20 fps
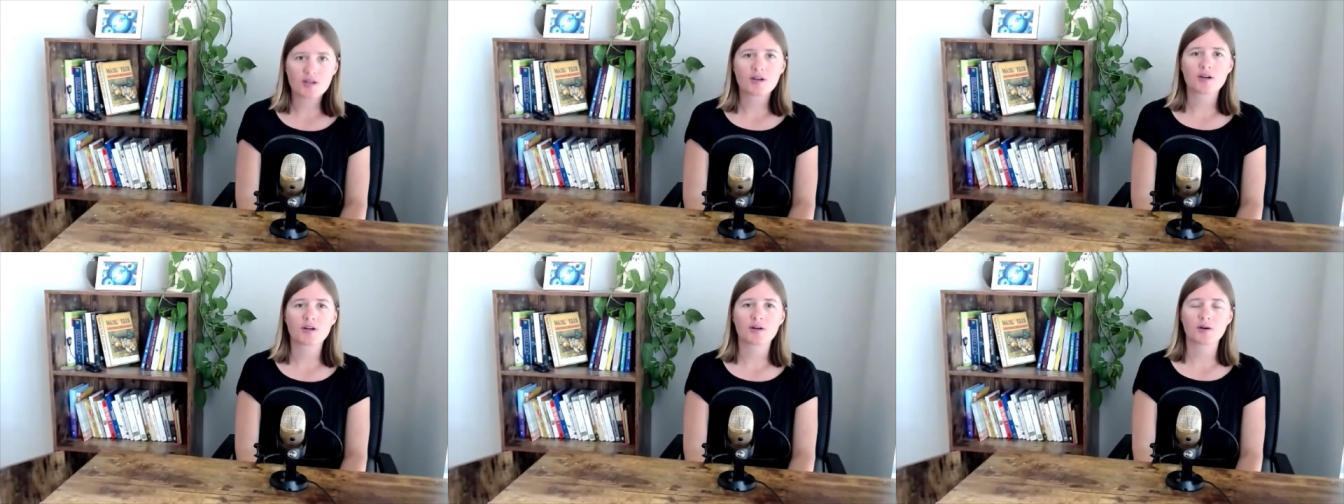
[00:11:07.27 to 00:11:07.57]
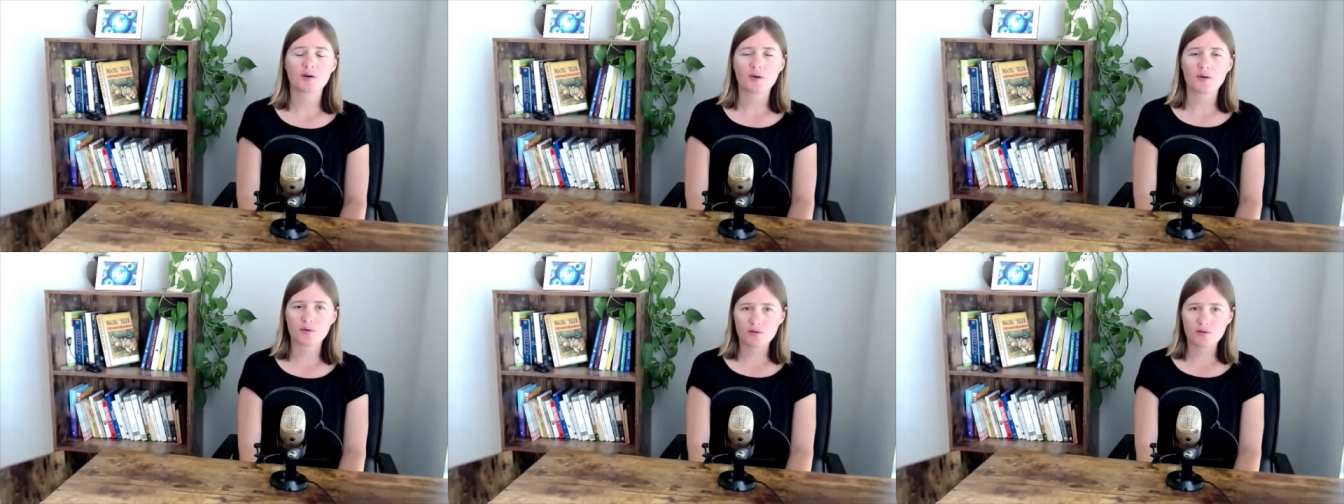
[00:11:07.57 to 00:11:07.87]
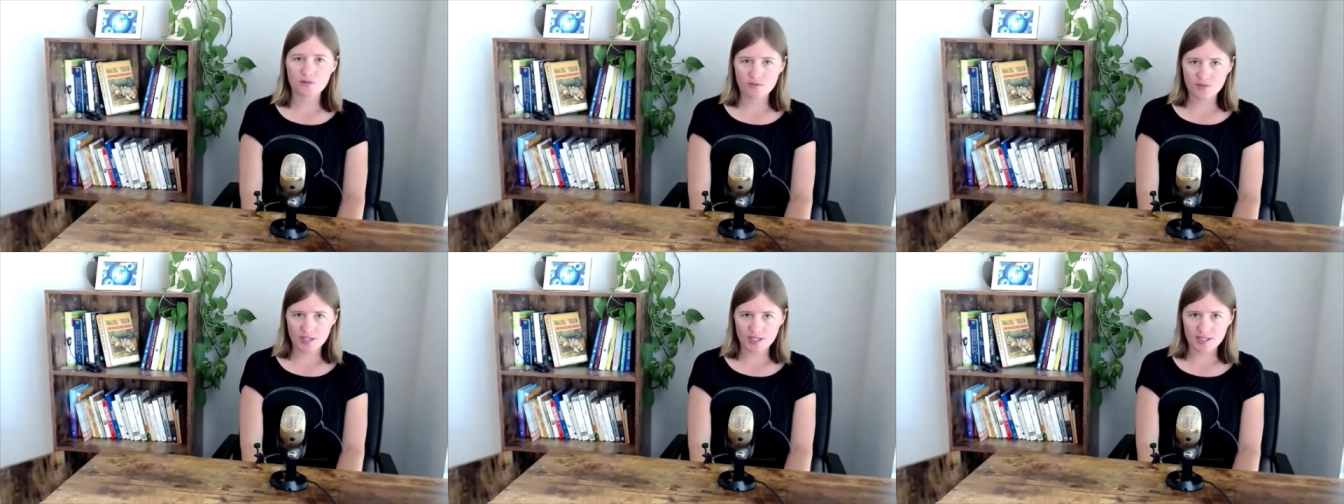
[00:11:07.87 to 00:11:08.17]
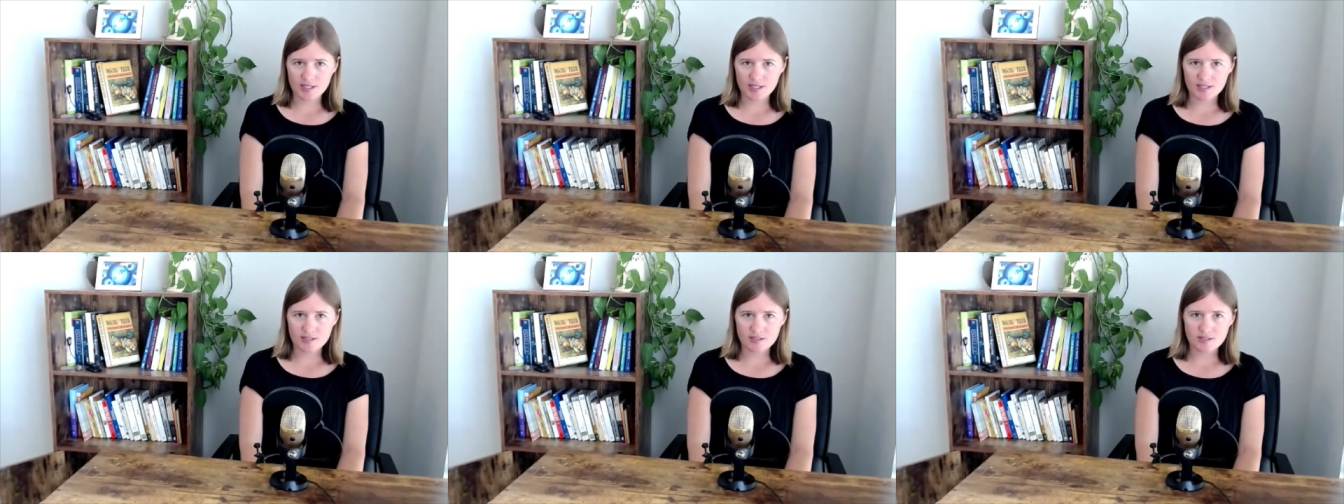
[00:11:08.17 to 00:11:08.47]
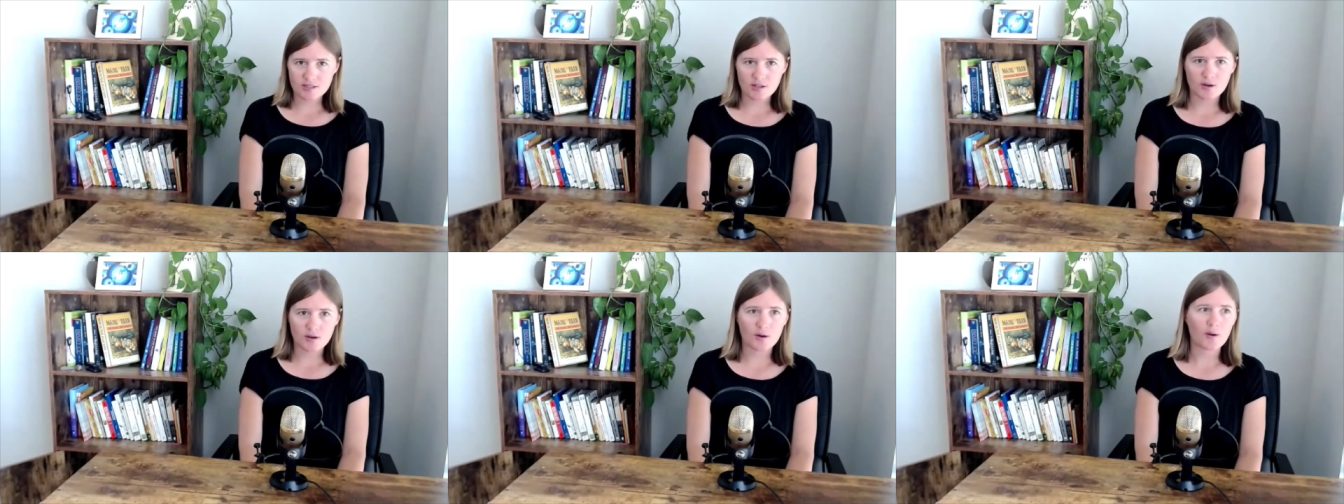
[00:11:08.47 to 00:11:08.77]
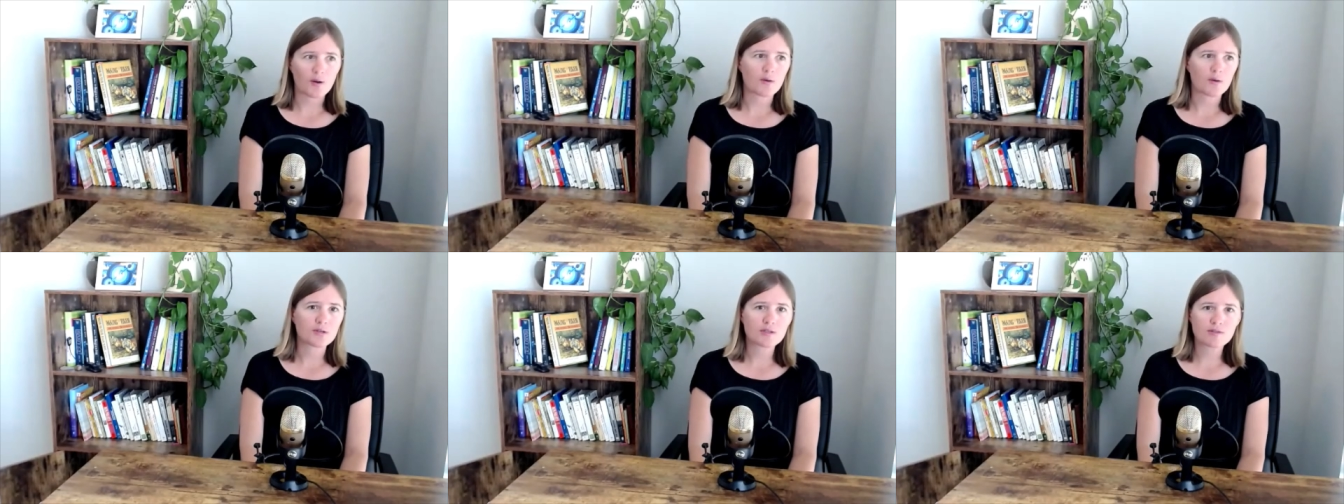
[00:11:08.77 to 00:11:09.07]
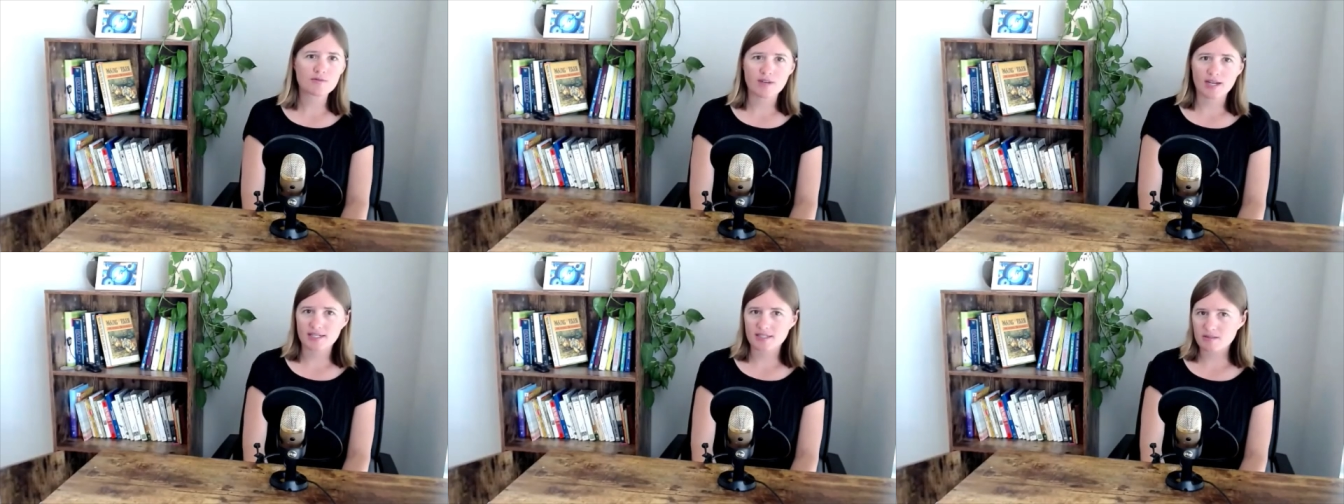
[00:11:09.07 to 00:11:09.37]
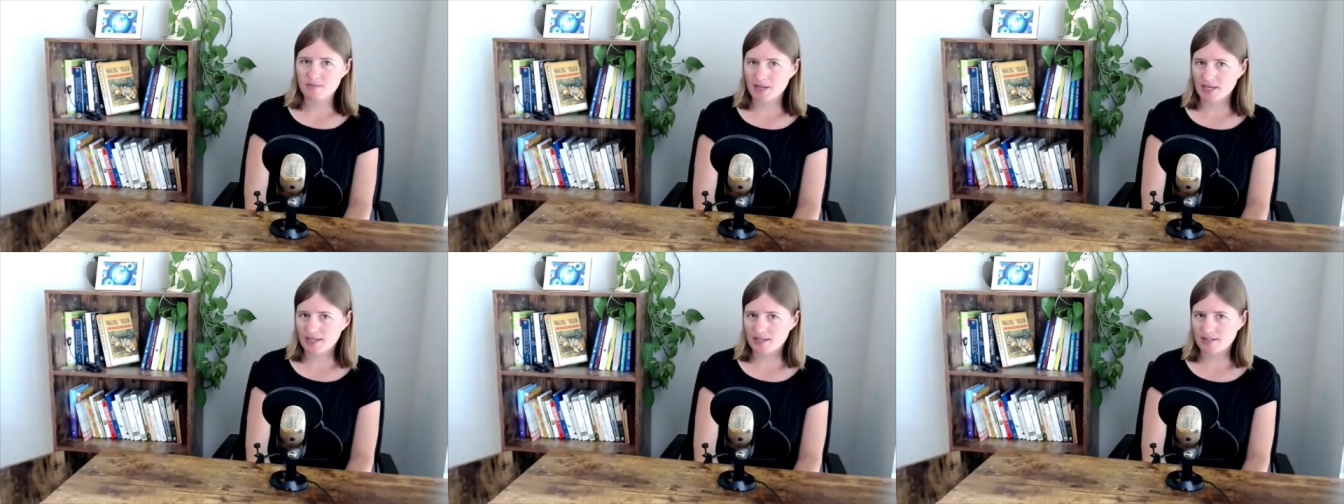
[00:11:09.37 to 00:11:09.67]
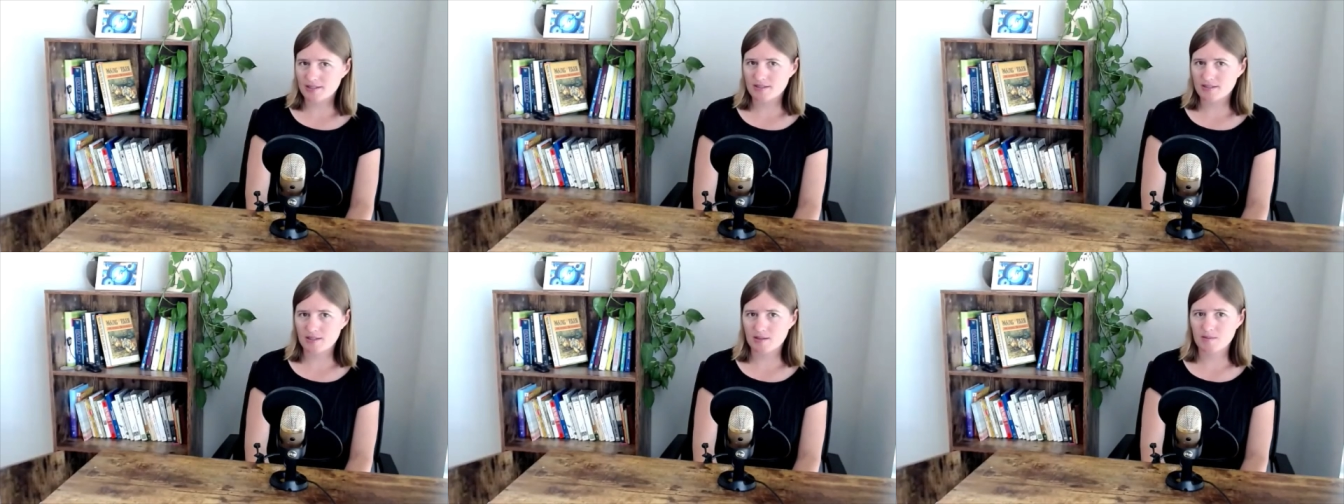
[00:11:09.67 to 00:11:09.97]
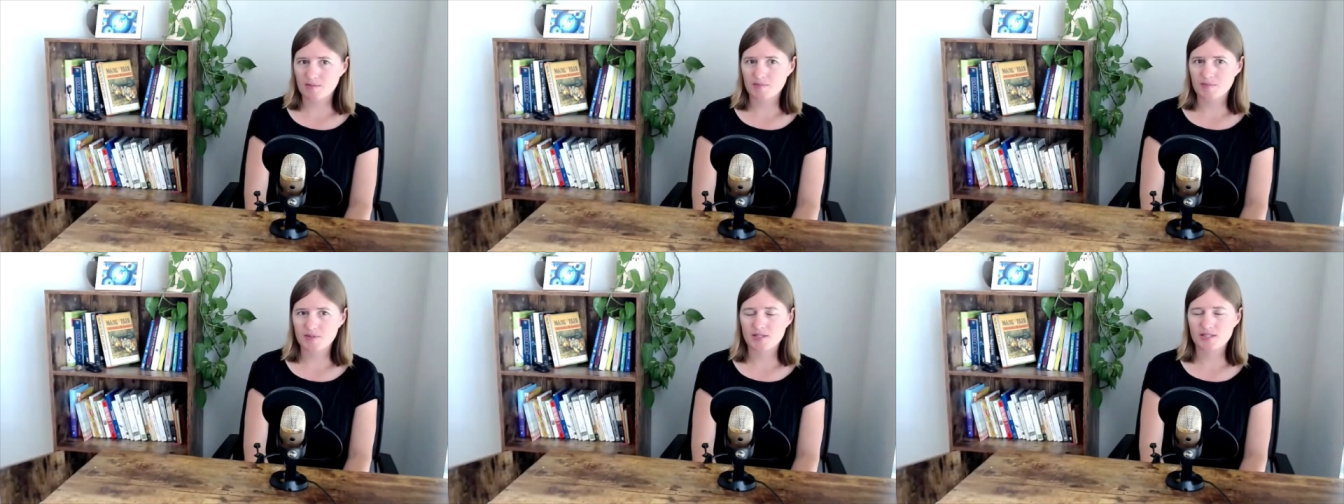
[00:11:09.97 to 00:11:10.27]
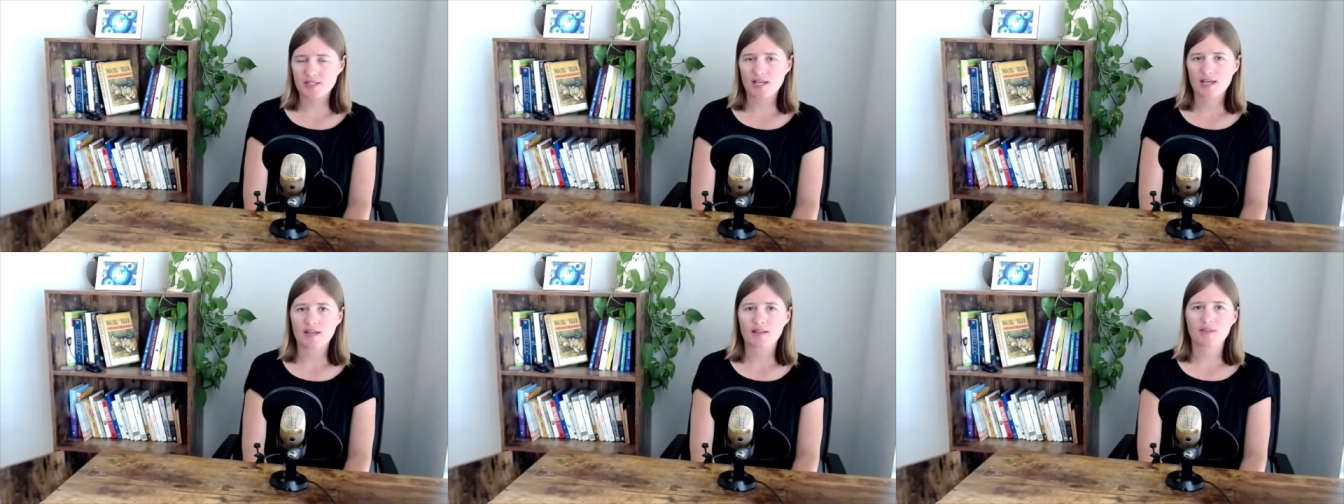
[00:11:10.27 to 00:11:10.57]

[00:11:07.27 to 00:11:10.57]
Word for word: her own feelings, her own defense mechanisms,